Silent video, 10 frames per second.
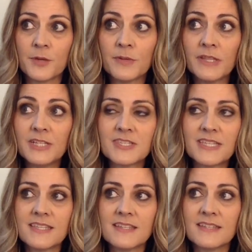there really
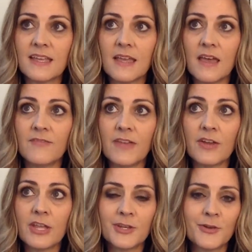just isn't a
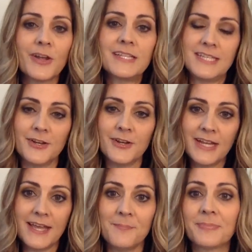very good
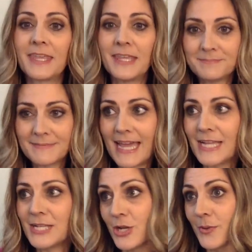criteria.
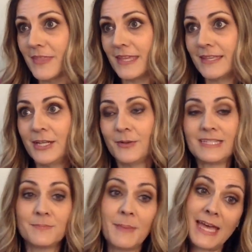I joke that,
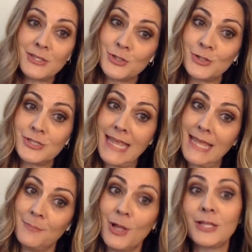it's pastors
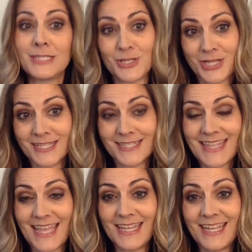and
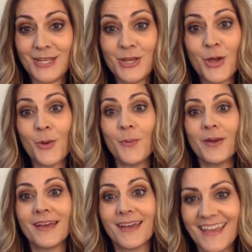politicians that need
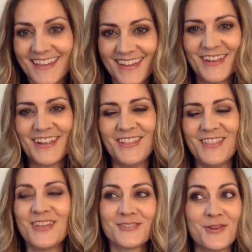no
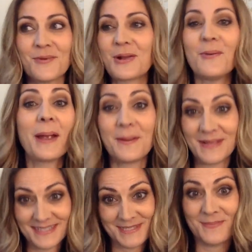there's no
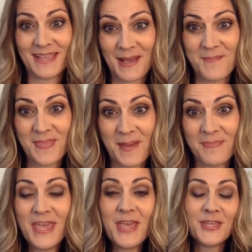requirement to become
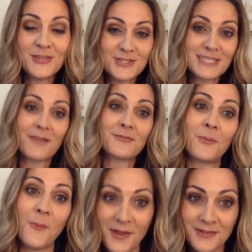them. You just have to
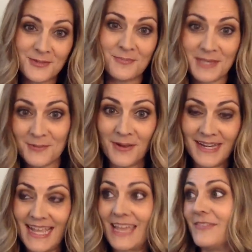want to be
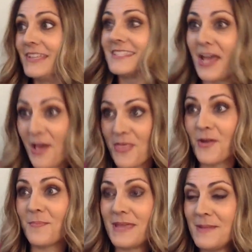one and convince
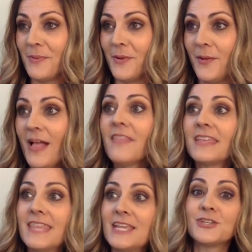other people
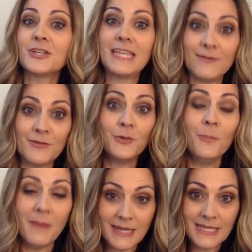that they should give you
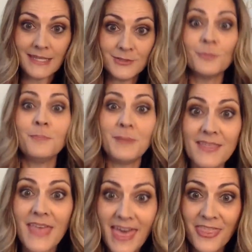money to
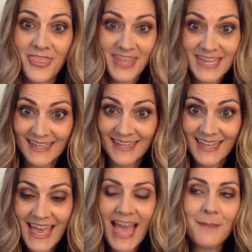be that thing.
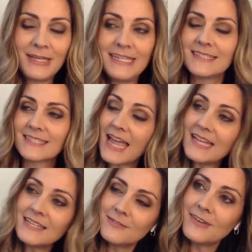I mean, it's
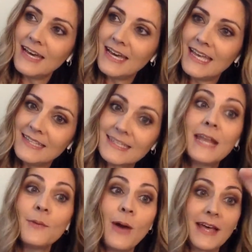kind of
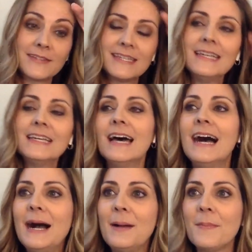wild.
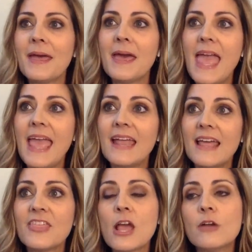Um, and
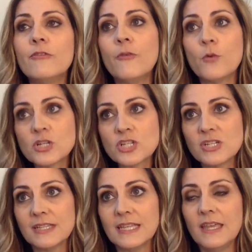I think
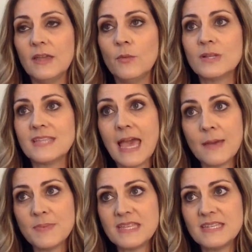unfortunately what's
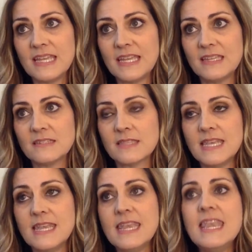happened is the
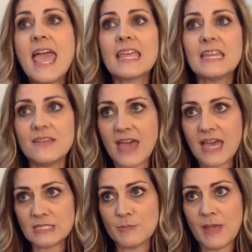negative
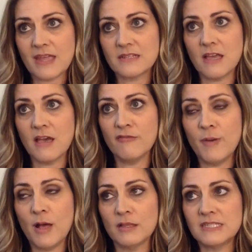aspect of
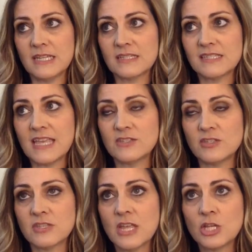politics
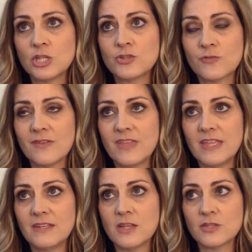has
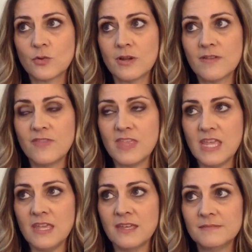driven sort of
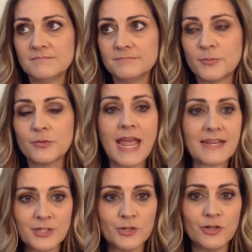the
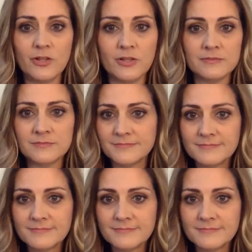practical,